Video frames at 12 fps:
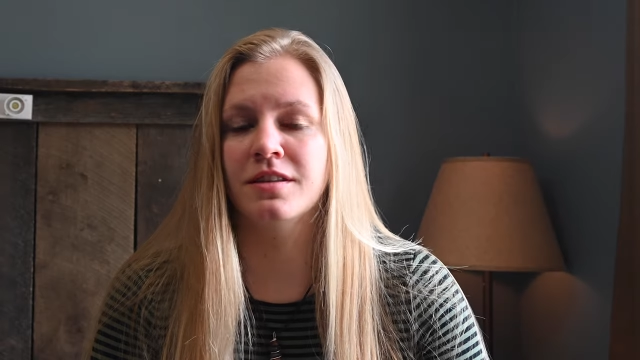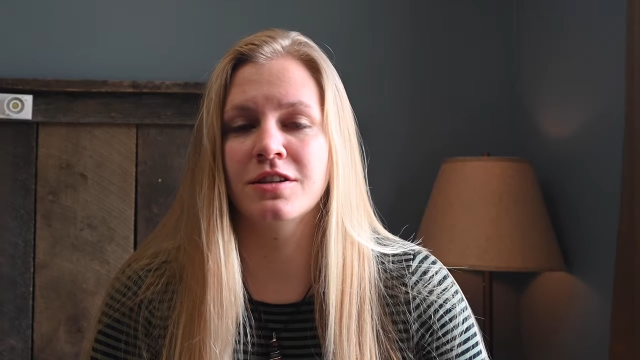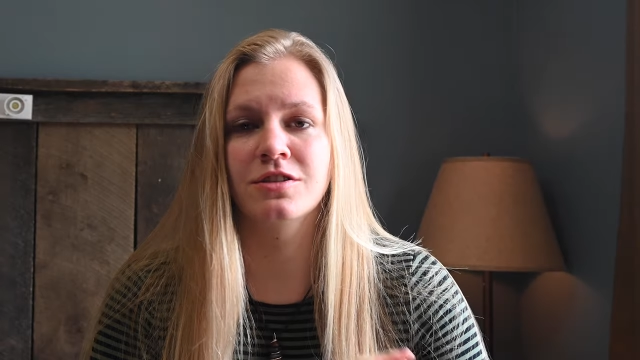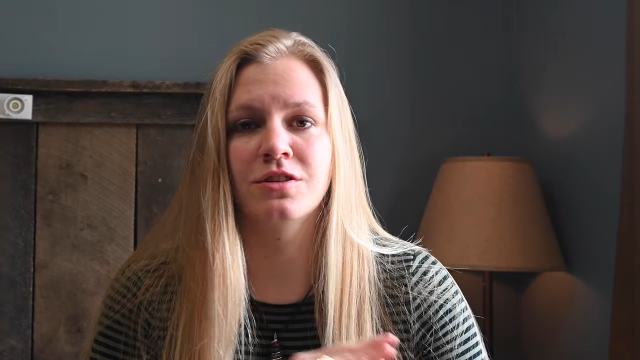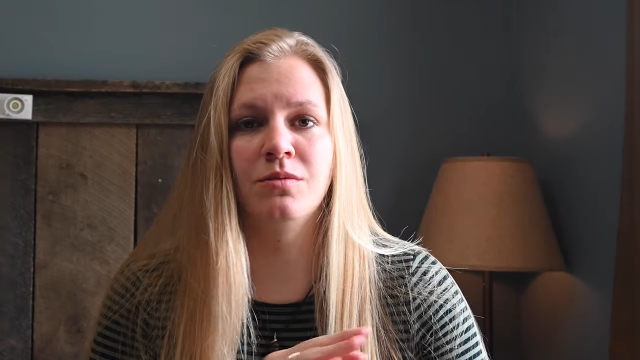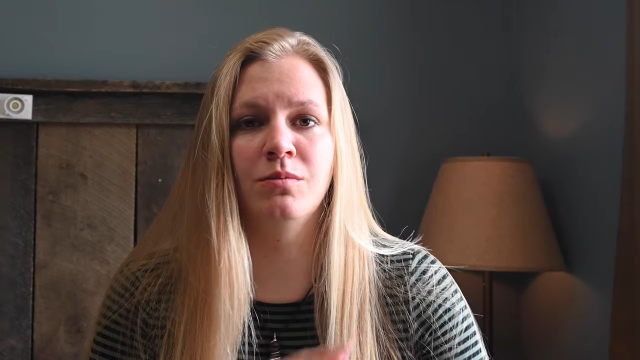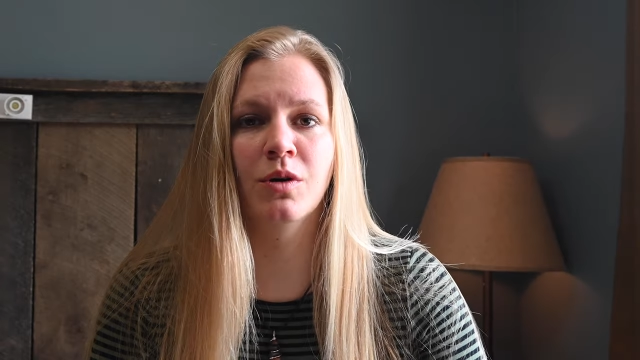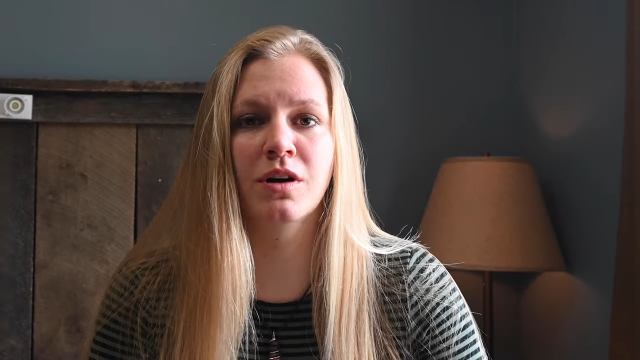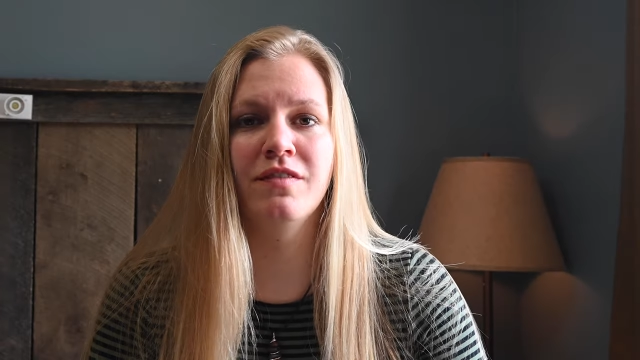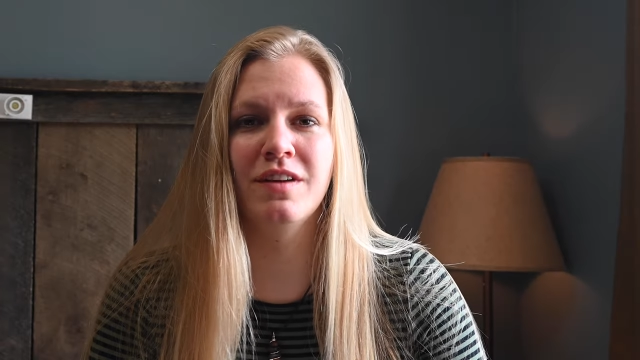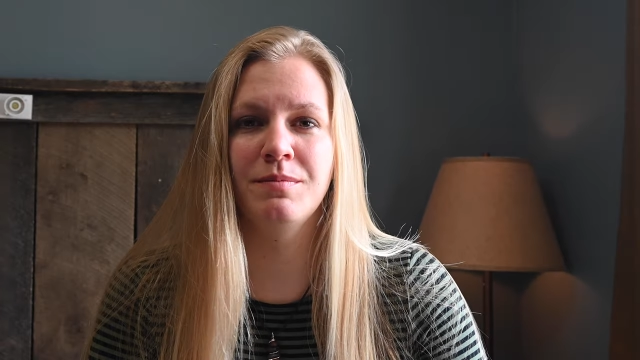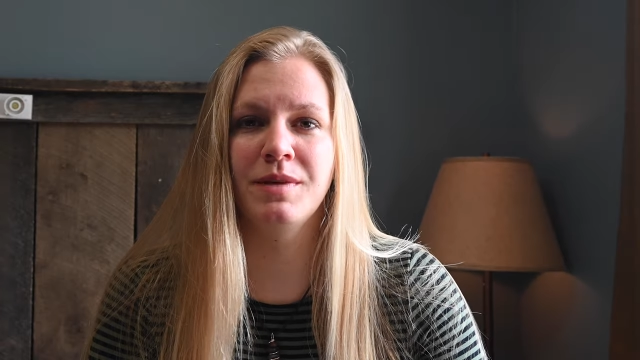There's no more
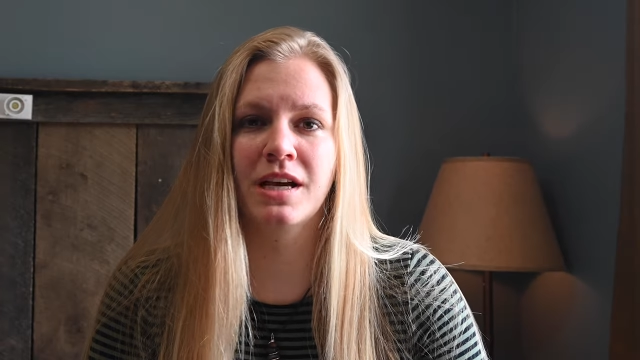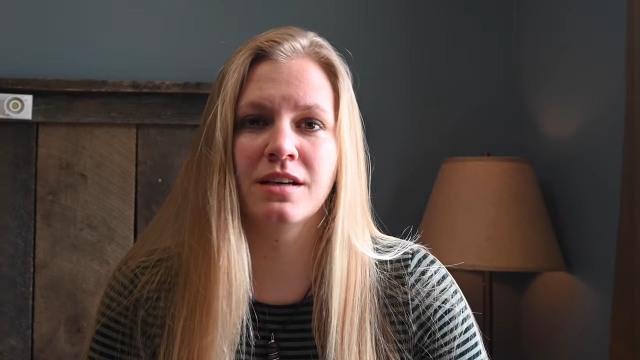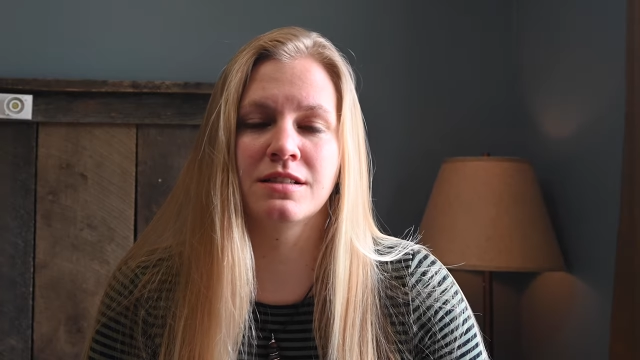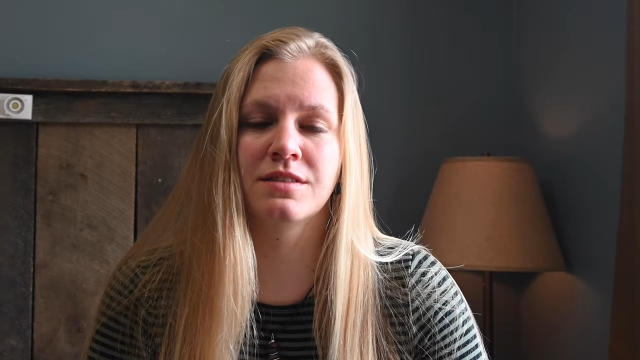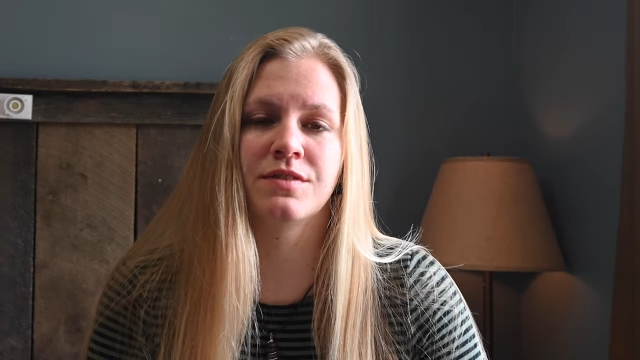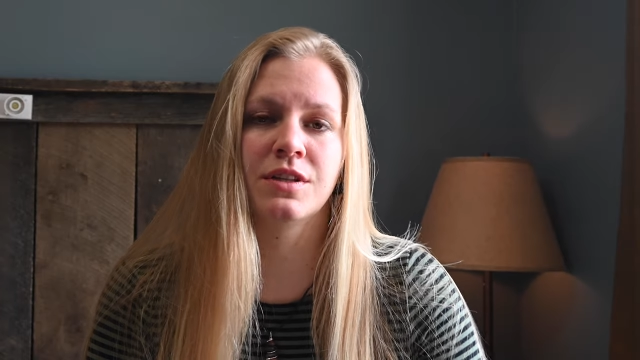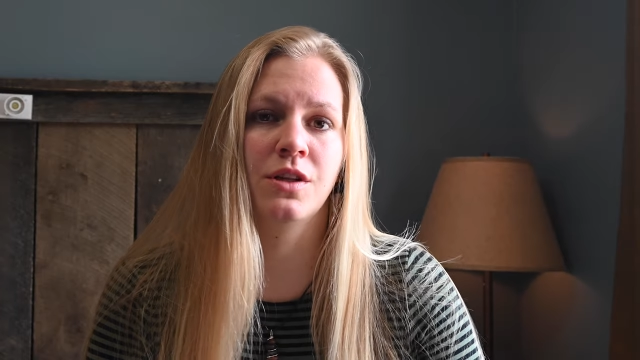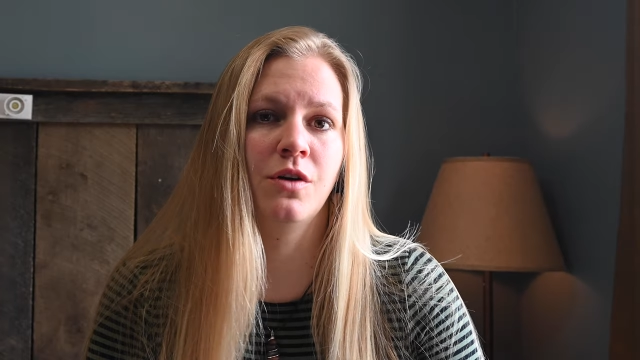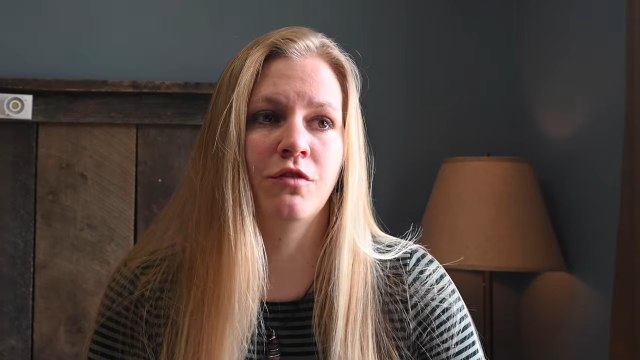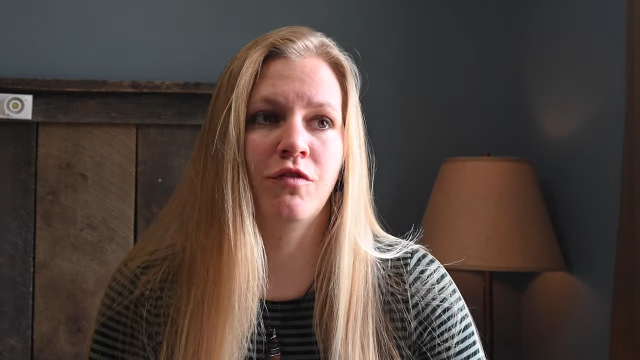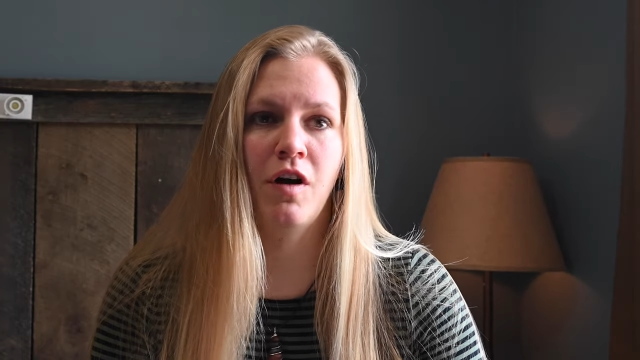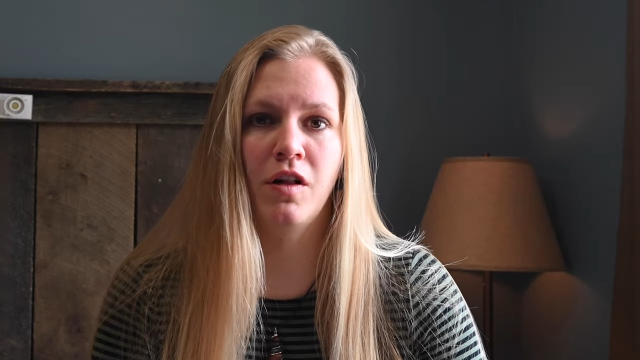of it because of the
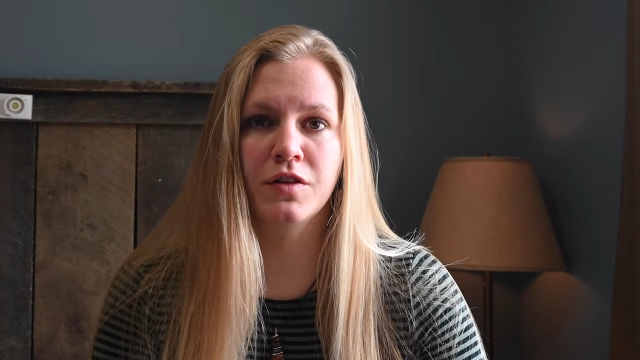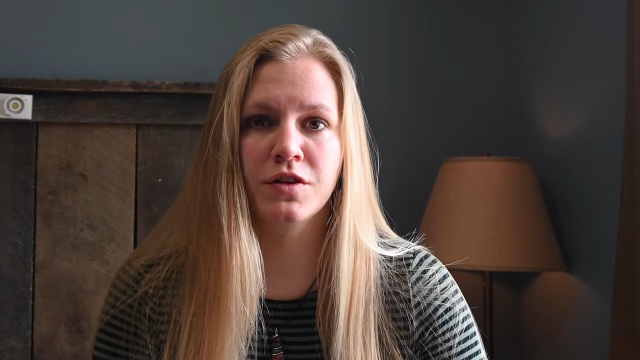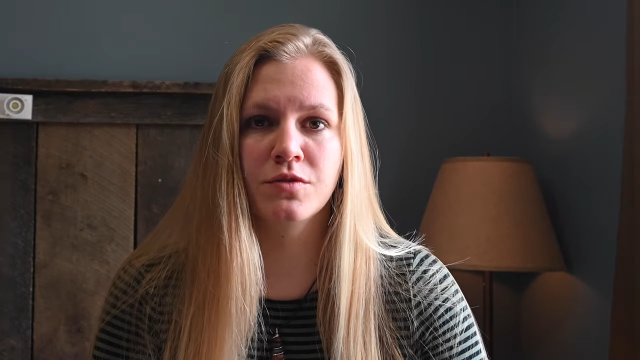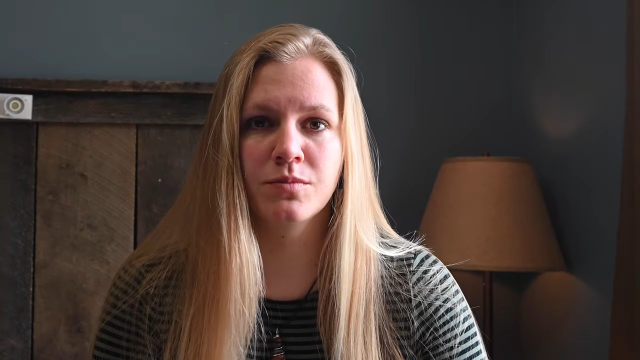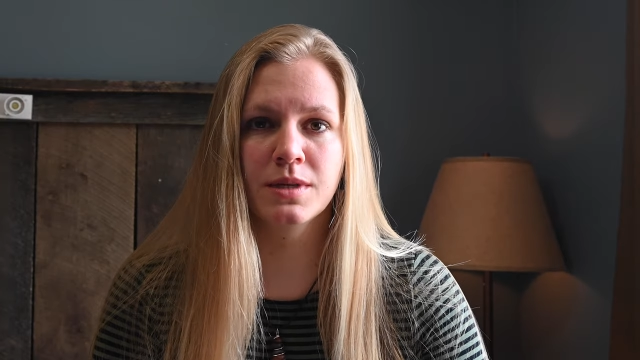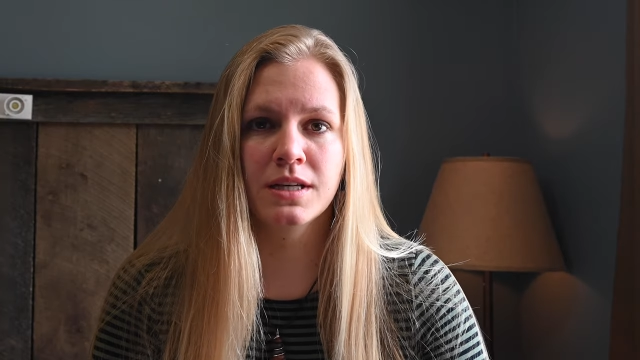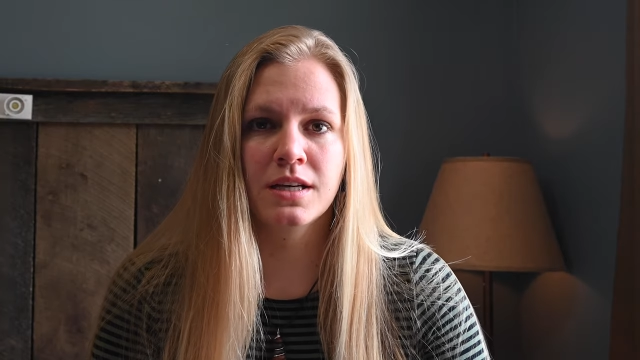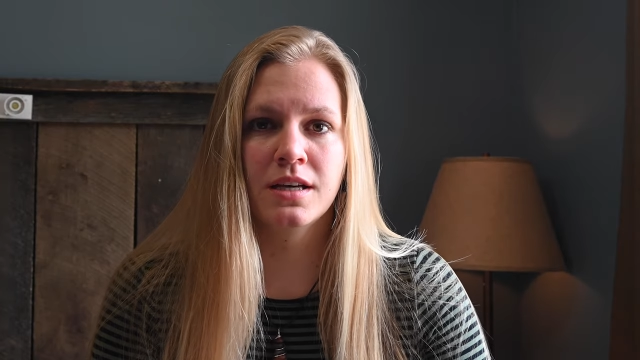low volume